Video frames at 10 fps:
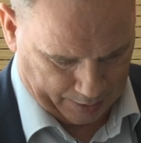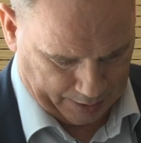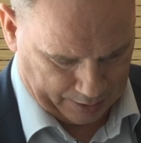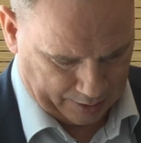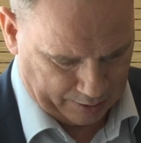
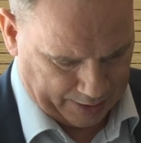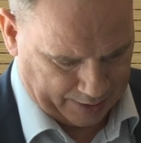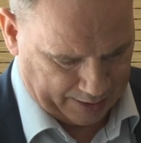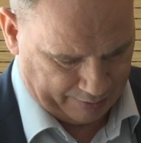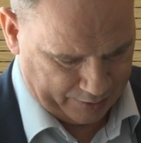I think
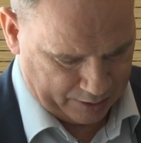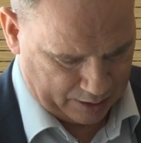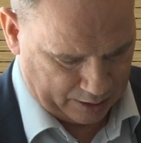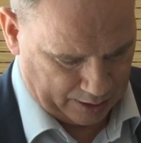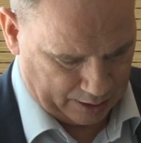that
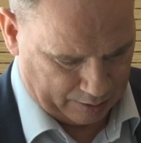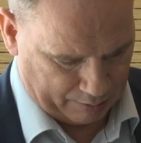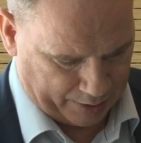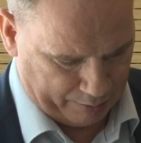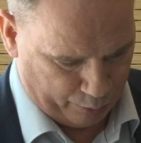covers the
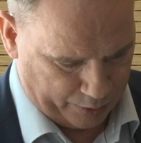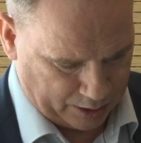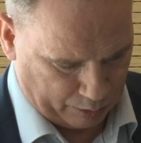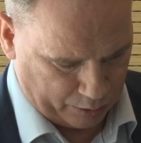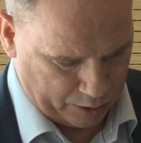main
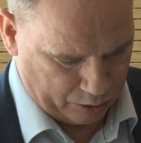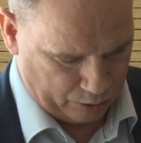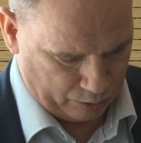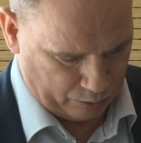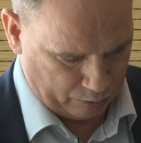points I wanted
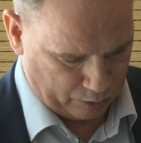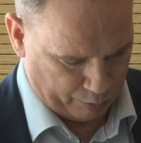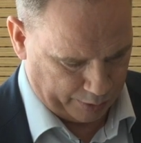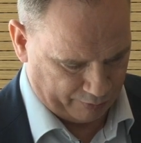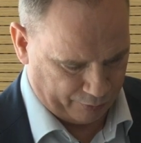to
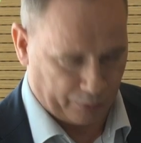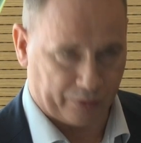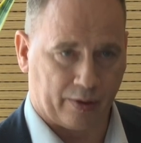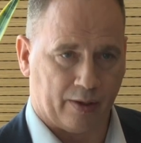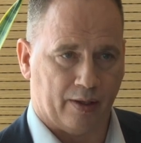bring
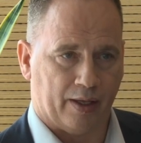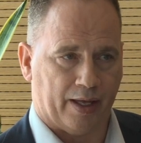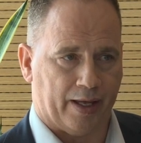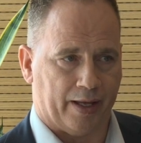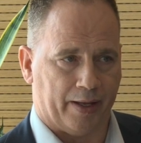forth.
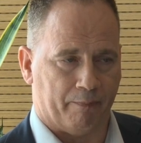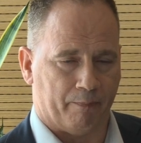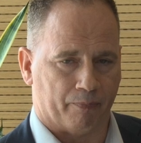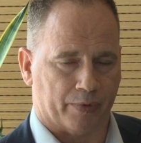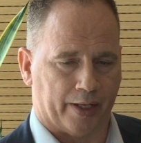
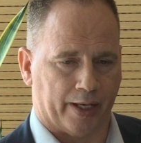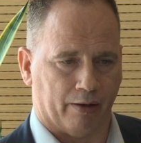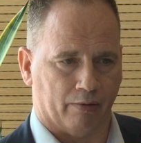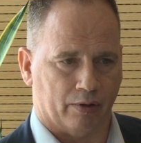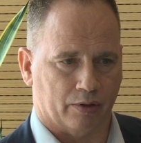
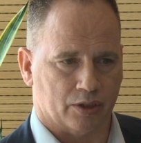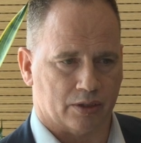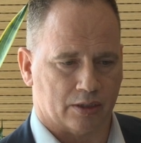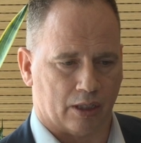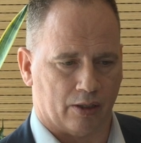Now,
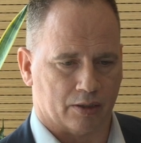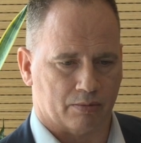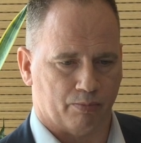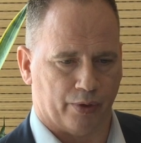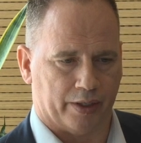just as a last
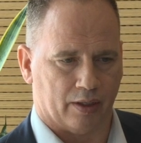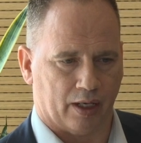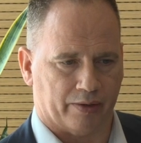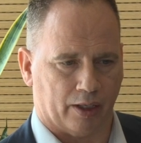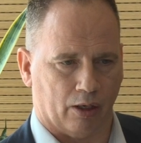point,
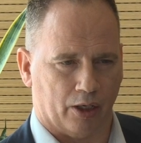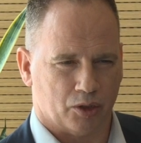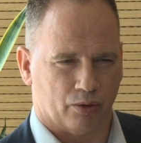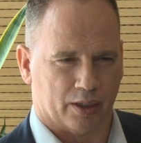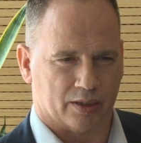I think
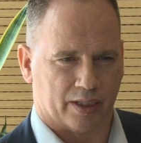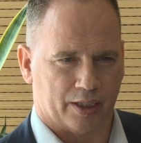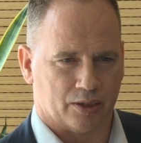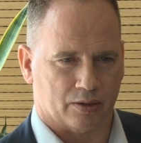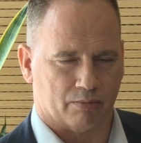large
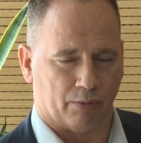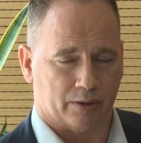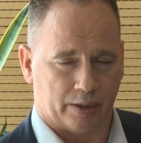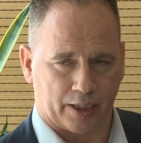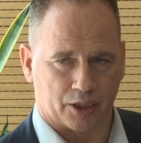organisations,
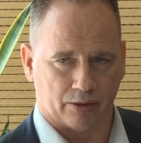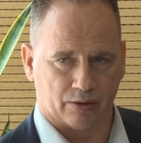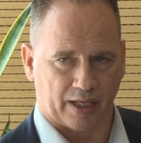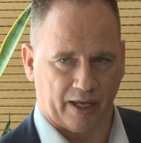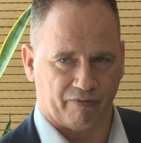
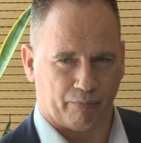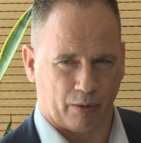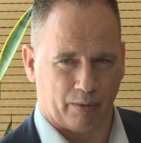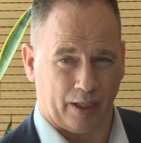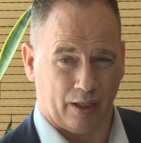multinationals, have
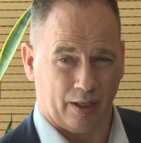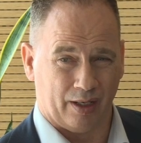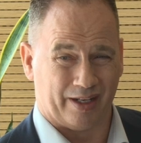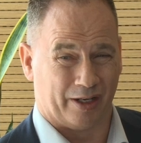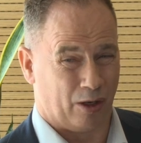probably
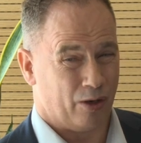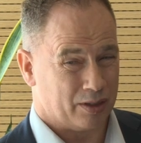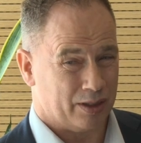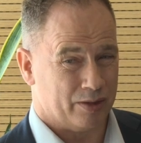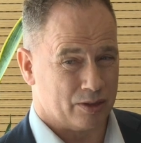done a
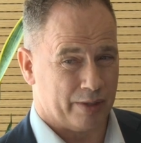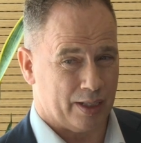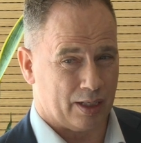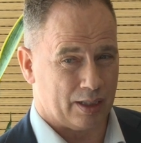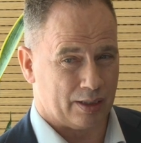lot in this
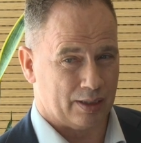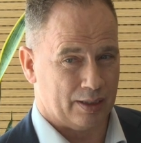regard,